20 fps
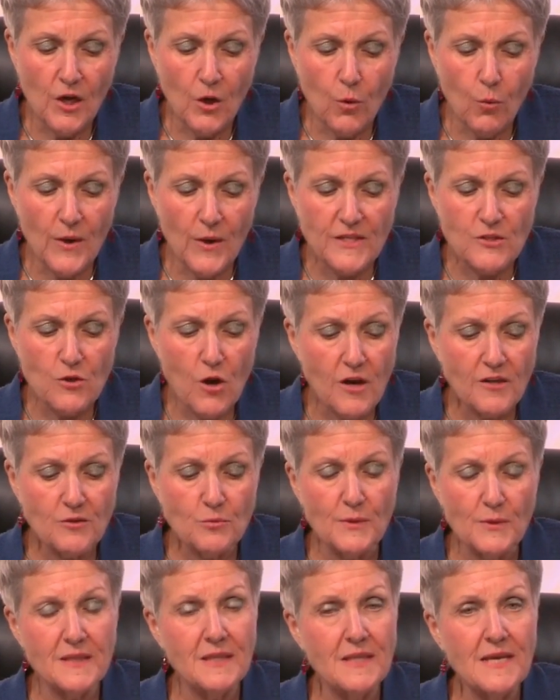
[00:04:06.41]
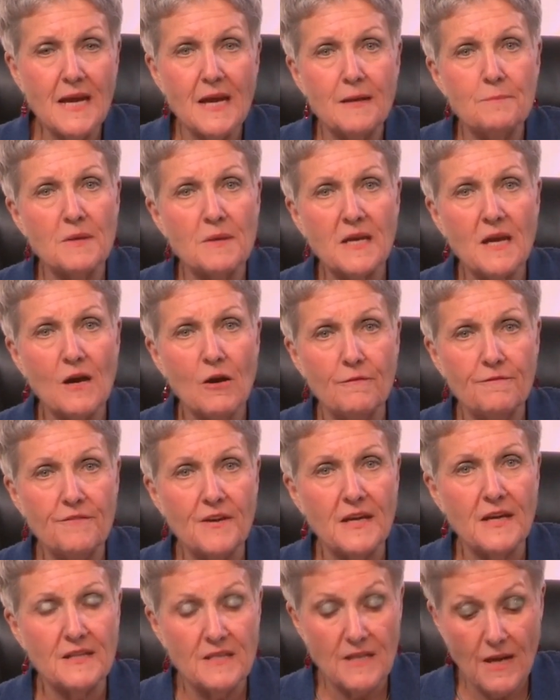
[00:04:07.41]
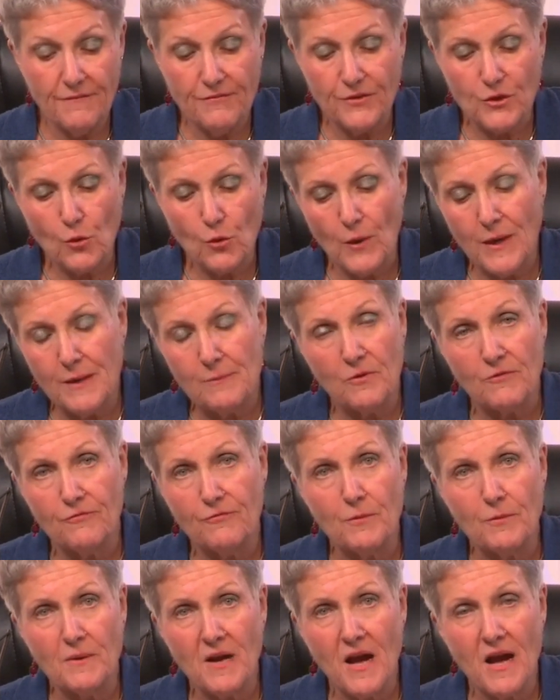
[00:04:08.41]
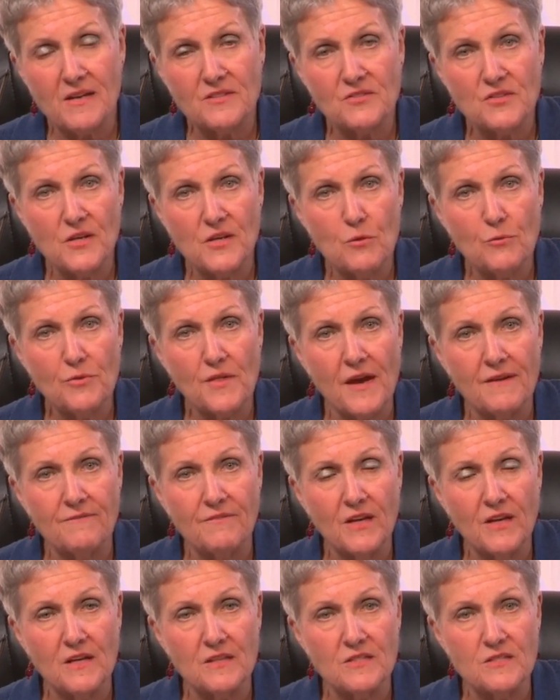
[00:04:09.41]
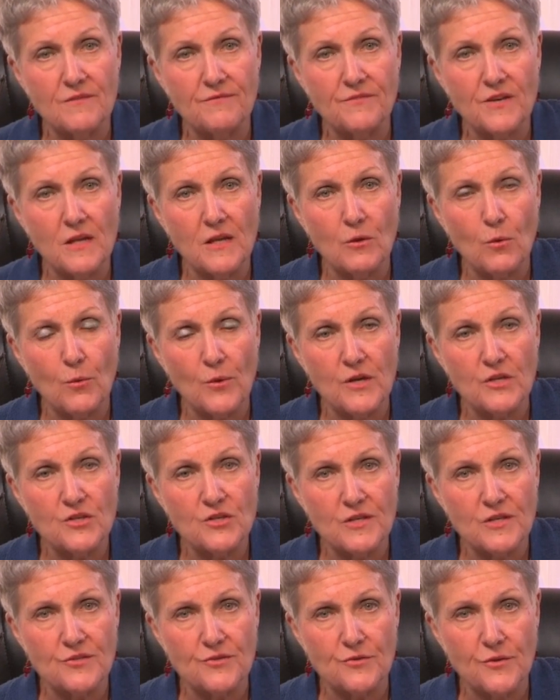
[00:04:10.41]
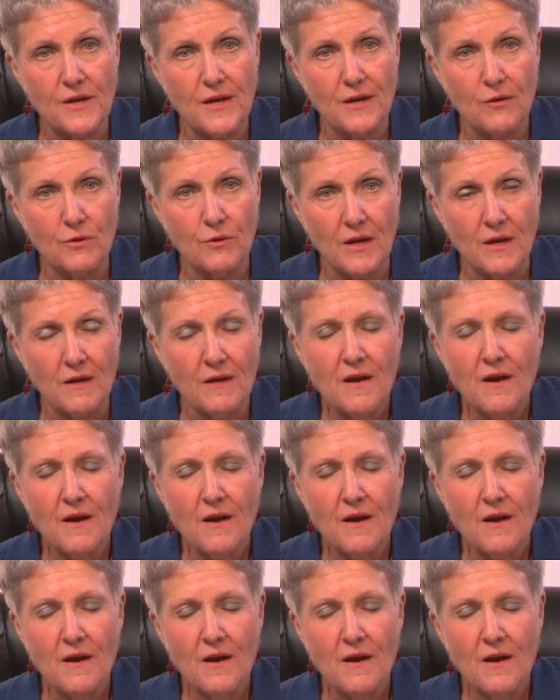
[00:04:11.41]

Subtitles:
We talked with Leanne McKelvey and David Kramer from CASA Youth Advocates of Delaware and Chester County.